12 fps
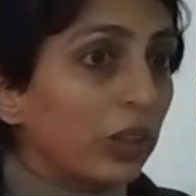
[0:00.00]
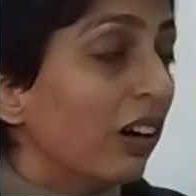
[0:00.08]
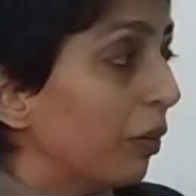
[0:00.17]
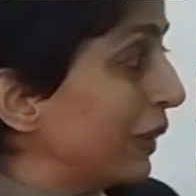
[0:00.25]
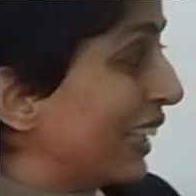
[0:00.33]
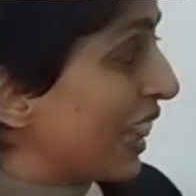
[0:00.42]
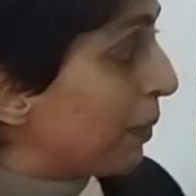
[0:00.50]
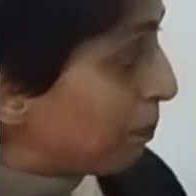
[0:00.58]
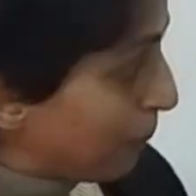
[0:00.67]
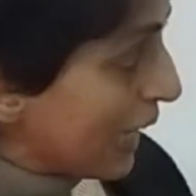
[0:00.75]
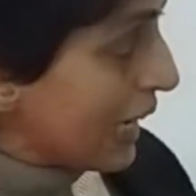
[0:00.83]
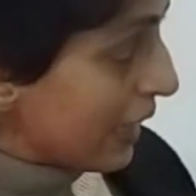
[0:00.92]
the urban
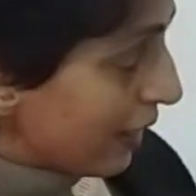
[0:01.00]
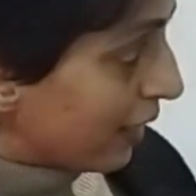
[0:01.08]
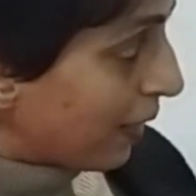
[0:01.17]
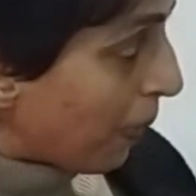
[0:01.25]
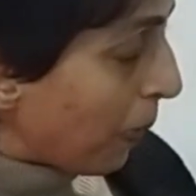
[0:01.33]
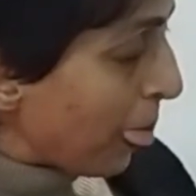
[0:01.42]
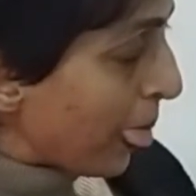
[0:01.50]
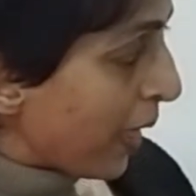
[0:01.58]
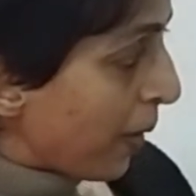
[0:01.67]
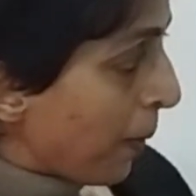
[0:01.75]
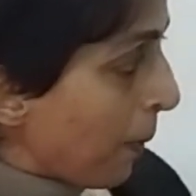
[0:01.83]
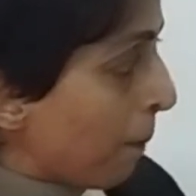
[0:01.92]
space,
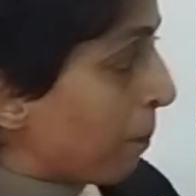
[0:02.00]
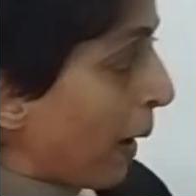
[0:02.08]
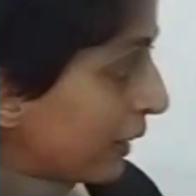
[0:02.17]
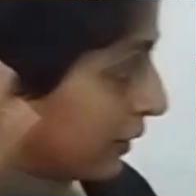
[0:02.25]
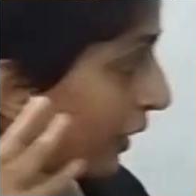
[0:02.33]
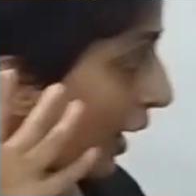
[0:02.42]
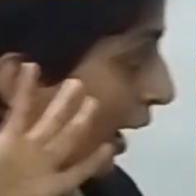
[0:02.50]
but